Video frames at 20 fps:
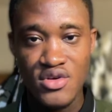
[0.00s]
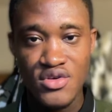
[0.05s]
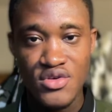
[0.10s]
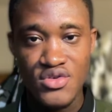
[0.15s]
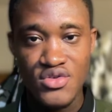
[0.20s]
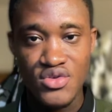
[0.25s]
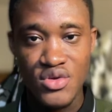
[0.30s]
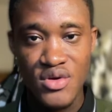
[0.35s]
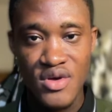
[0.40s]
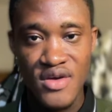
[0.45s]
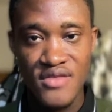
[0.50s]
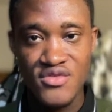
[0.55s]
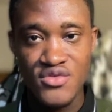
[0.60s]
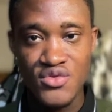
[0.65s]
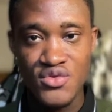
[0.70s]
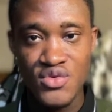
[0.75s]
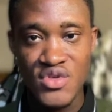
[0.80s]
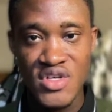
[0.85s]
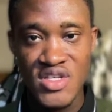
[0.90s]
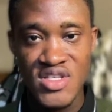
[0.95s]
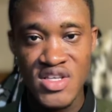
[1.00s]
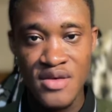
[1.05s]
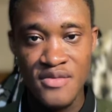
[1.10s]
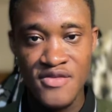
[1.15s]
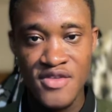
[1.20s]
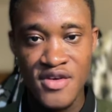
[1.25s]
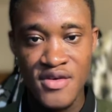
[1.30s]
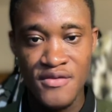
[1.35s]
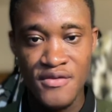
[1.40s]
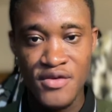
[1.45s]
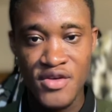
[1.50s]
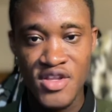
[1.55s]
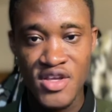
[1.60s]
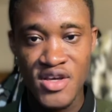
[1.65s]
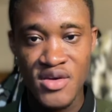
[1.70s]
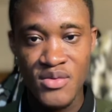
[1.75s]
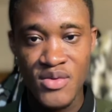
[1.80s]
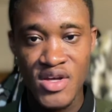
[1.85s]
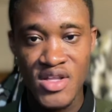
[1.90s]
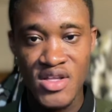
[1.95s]
So you have to do the same thing for the
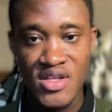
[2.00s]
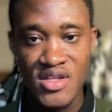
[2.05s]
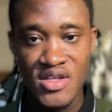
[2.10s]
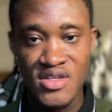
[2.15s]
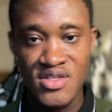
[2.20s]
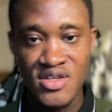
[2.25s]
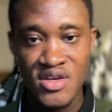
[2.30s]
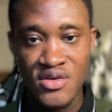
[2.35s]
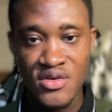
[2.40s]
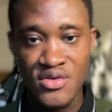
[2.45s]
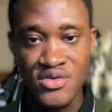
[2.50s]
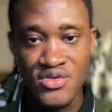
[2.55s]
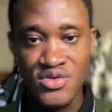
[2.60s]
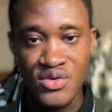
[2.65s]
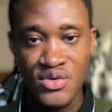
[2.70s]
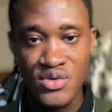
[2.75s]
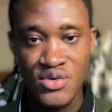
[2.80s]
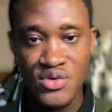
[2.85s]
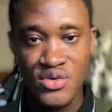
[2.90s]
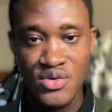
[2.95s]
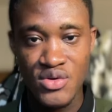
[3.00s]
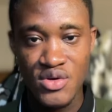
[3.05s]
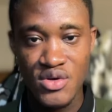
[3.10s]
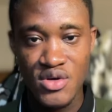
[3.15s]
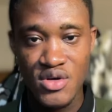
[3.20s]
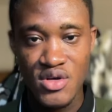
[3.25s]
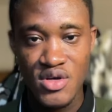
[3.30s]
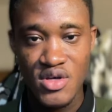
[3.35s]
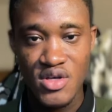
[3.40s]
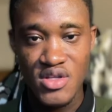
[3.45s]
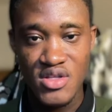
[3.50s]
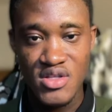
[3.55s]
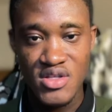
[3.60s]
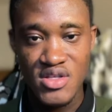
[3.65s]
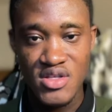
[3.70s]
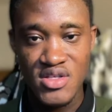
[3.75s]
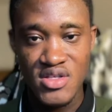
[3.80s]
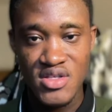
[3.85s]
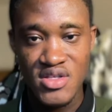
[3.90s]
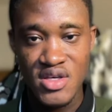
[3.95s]
1 in the 0. So
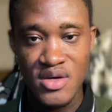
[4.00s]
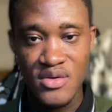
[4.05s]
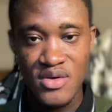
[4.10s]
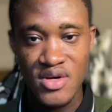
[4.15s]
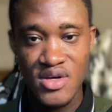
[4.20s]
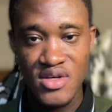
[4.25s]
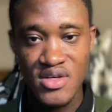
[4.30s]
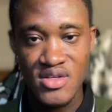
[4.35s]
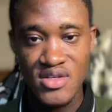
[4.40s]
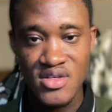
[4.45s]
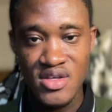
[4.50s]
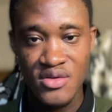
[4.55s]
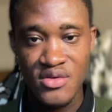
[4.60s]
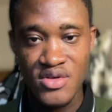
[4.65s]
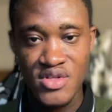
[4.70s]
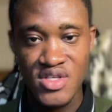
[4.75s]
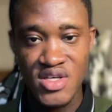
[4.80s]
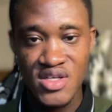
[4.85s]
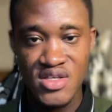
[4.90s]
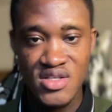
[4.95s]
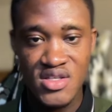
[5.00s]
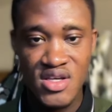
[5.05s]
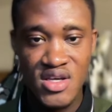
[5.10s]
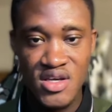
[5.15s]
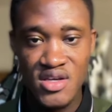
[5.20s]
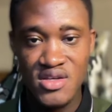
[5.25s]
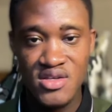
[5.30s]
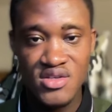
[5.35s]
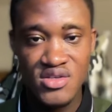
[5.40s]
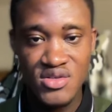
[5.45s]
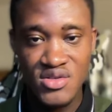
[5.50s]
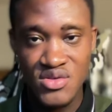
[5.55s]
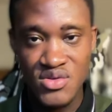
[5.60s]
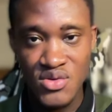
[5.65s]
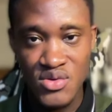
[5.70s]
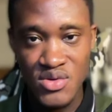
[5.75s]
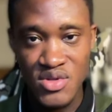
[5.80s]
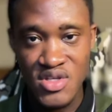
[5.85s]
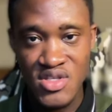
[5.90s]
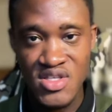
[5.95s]
this is our 0 test here. So
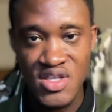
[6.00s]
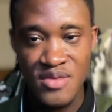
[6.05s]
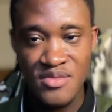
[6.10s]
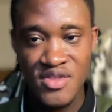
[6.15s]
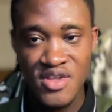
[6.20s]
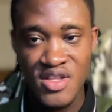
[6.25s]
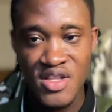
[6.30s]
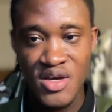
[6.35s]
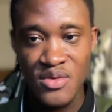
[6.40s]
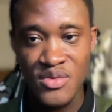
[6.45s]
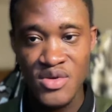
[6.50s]
the same thing that we